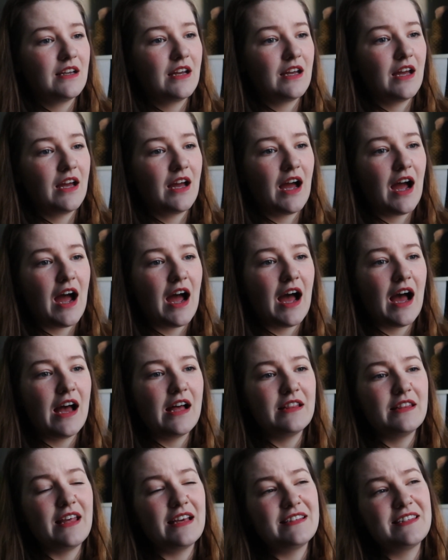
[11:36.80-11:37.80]

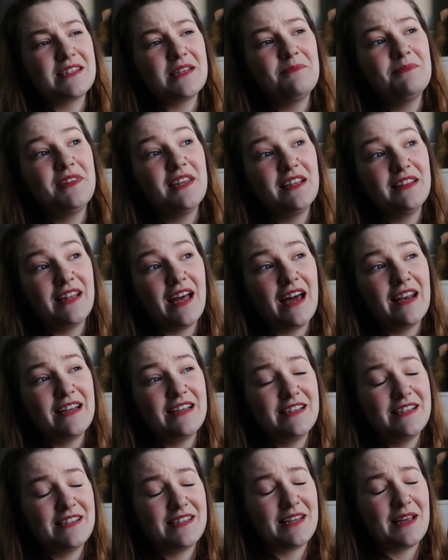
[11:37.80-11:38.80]
that's something that
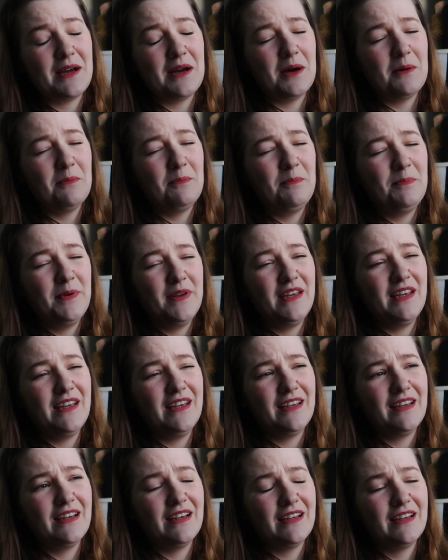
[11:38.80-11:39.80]
is a
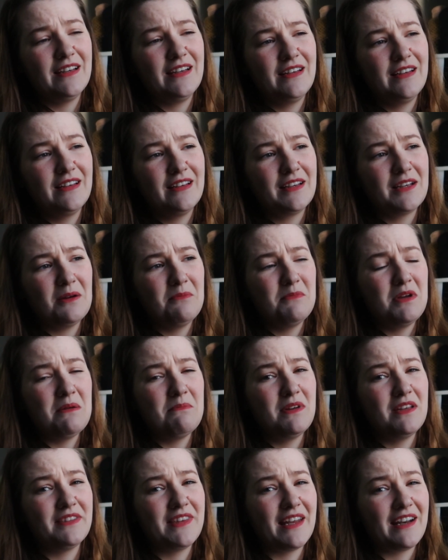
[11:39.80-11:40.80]
big
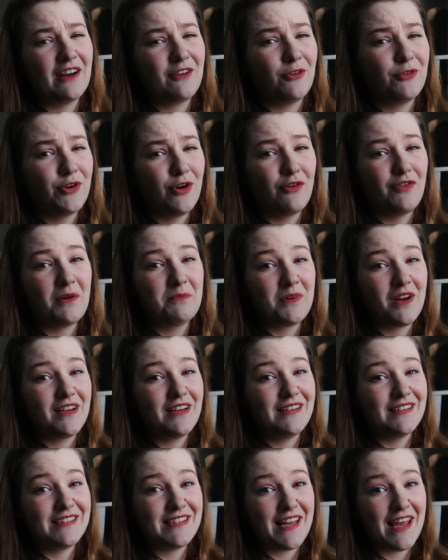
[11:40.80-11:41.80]
commitment that I don't know if I'm ready to
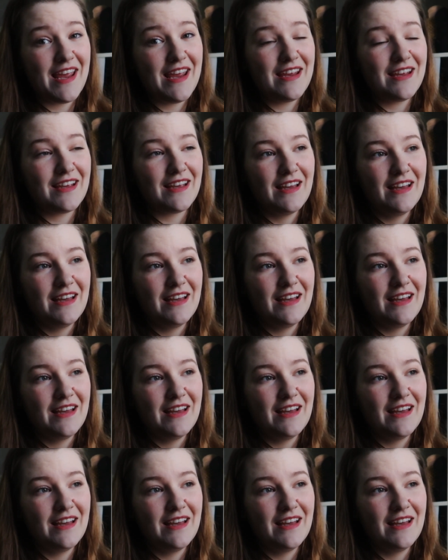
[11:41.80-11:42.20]
take.